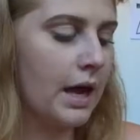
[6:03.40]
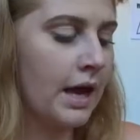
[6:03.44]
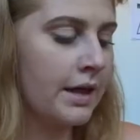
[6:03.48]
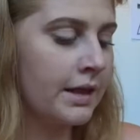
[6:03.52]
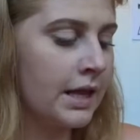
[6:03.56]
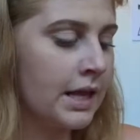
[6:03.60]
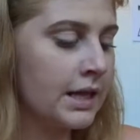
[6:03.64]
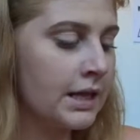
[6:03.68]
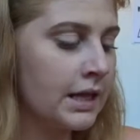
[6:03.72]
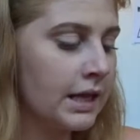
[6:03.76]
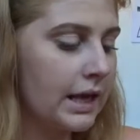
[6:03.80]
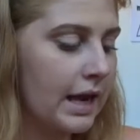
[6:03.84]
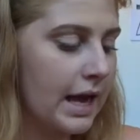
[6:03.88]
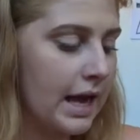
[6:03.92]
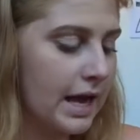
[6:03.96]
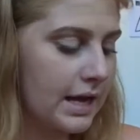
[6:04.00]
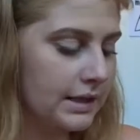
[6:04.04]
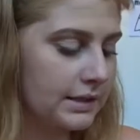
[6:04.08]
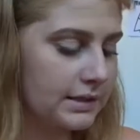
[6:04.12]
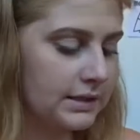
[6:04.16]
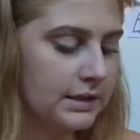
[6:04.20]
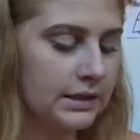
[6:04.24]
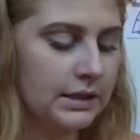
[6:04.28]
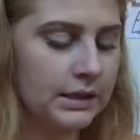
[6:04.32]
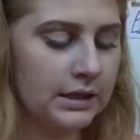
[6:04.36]
And then the
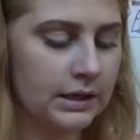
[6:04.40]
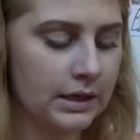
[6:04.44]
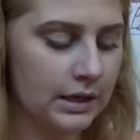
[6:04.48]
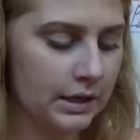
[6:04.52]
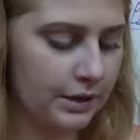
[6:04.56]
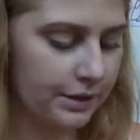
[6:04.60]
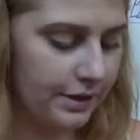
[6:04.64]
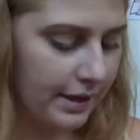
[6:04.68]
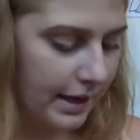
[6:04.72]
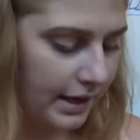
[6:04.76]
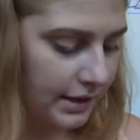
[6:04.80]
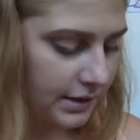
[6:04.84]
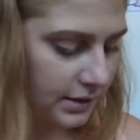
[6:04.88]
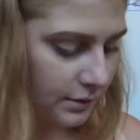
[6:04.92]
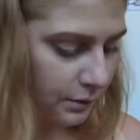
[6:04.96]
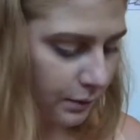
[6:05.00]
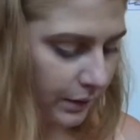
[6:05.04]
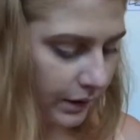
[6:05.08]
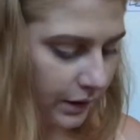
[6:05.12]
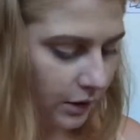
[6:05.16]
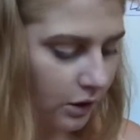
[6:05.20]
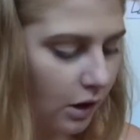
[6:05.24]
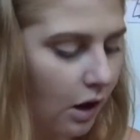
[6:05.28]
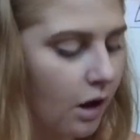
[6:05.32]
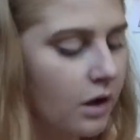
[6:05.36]
last thing that
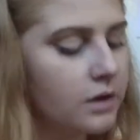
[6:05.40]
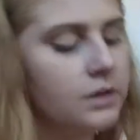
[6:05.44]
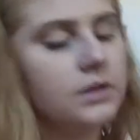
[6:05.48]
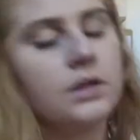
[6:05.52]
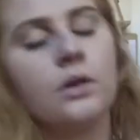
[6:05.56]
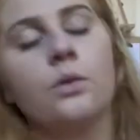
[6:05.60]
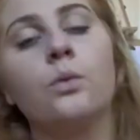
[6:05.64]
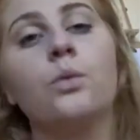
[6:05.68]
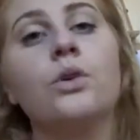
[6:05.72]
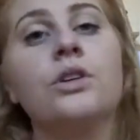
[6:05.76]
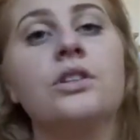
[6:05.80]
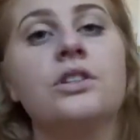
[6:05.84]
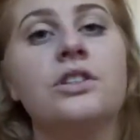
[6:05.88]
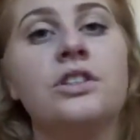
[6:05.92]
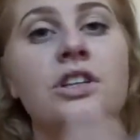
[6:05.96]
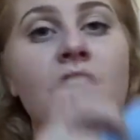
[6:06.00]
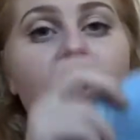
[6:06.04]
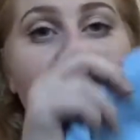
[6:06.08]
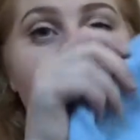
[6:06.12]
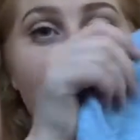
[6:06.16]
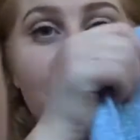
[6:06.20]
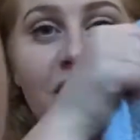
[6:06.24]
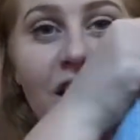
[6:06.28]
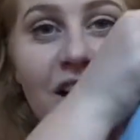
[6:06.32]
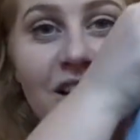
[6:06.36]
we got was
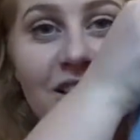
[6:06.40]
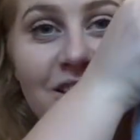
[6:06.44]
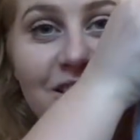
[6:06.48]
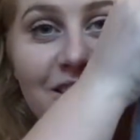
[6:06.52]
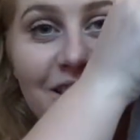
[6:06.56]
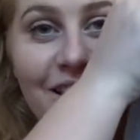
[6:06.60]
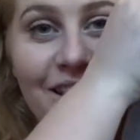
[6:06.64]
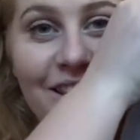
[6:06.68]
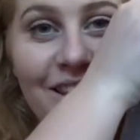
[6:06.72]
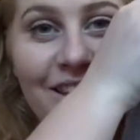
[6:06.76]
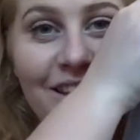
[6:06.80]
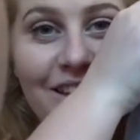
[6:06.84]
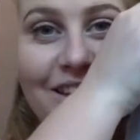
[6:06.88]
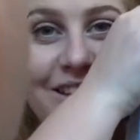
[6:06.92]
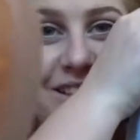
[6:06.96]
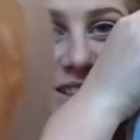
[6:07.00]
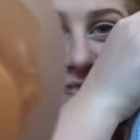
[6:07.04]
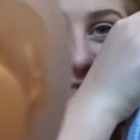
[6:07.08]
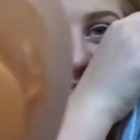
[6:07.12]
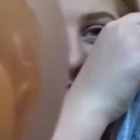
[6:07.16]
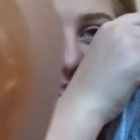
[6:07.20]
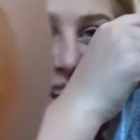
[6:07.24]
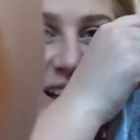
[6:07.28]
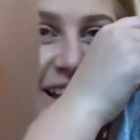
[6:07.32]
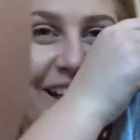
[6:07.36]
just
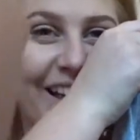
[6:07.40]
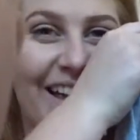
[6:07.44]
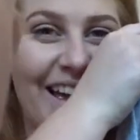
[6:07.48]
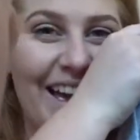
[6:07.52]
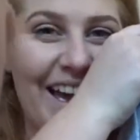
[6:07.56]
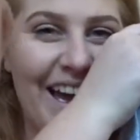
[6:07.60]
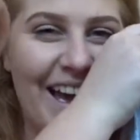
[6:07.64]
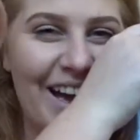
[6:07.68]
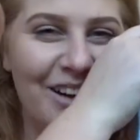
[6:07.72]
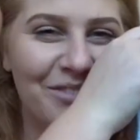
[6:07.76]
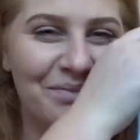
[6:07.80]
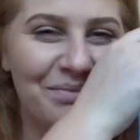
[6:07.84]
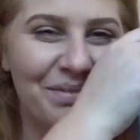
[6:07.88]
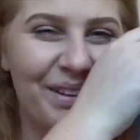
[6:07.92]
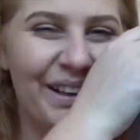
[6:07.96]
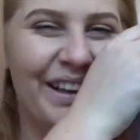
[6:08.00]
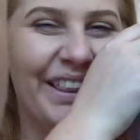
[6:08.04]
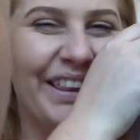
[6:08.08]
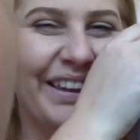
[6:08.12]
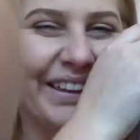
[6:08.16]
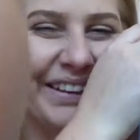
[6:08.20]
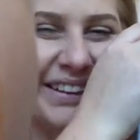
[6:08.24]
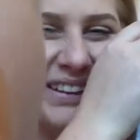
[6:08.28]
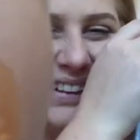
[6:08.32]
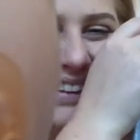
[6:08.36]
this
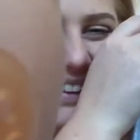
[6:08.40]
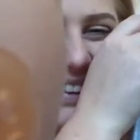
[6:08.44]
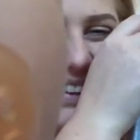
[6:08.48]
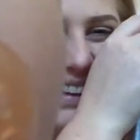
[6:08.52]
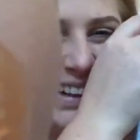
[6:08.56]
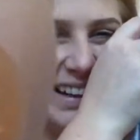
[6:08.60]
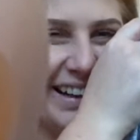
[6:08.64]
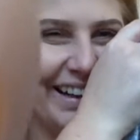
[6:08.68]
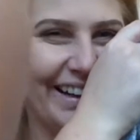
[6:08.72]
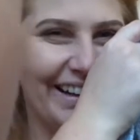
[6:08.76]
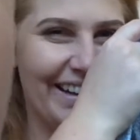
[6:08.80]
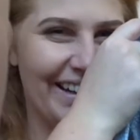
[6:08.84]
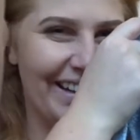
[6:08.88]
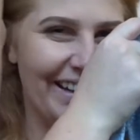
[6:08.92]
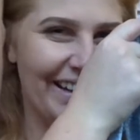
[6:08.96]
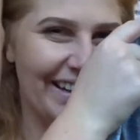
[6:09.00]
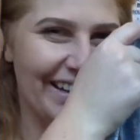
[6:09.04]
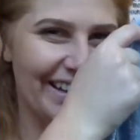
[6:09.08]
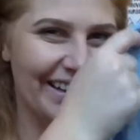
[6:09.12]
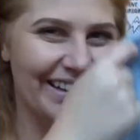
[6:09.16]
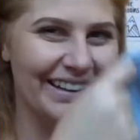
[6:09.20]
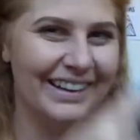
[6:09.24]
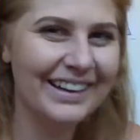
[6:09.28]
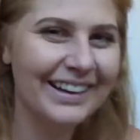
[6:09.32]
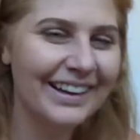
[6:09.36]
blue
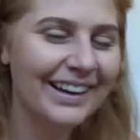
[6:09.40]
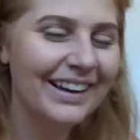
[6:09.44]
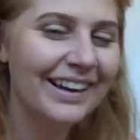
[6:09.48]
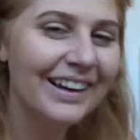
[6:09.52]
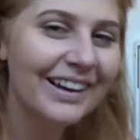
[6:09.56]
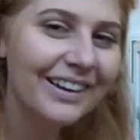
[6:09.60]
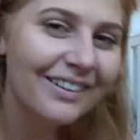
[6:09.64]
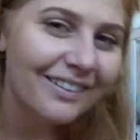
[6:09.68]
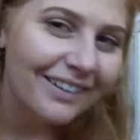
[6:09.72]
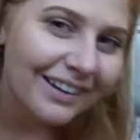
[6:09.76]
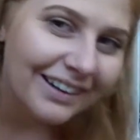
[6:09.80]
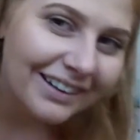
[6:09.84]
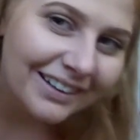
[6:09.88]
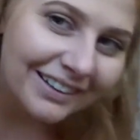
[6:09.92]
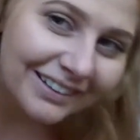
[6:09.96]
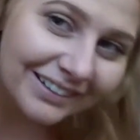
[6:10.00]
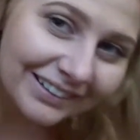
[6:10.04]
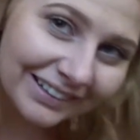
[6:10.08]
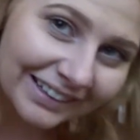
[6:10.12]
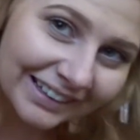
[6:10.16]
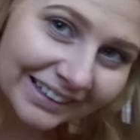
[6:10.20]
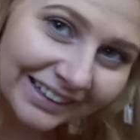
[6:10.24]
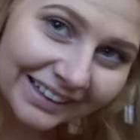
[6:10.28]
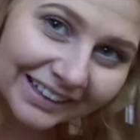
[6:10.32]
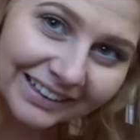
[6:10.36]
cardigan. Are you
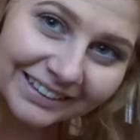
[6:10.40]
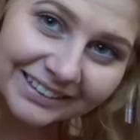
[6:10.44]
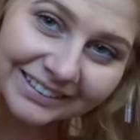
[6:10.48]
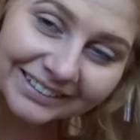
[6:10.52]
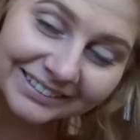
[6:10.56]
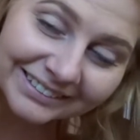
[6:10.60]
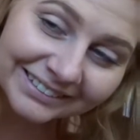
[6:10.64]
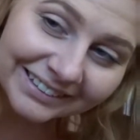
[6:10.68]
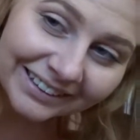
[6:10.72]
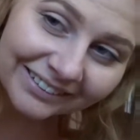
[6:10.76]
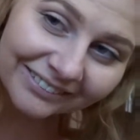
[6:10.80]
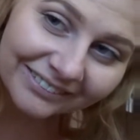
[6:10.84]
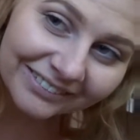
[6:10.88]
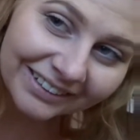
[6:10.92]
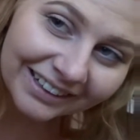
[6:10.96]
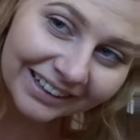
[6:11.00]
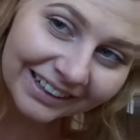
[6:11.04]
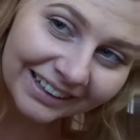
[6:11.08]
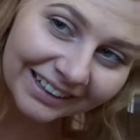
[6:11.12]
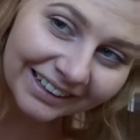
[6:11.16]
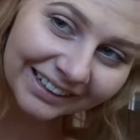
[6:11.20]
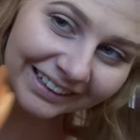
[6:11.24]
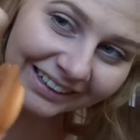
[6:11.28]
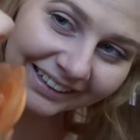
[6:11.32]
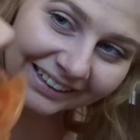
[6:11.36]
looking at yourself,
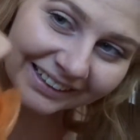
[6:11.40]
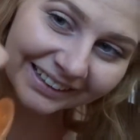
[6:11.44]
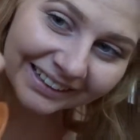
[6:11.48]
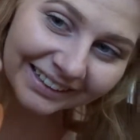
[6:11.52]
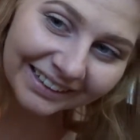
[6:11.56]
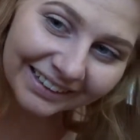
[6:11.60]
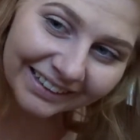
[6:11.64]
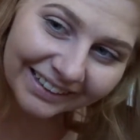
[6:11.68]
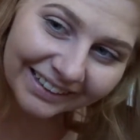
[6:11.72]
darling?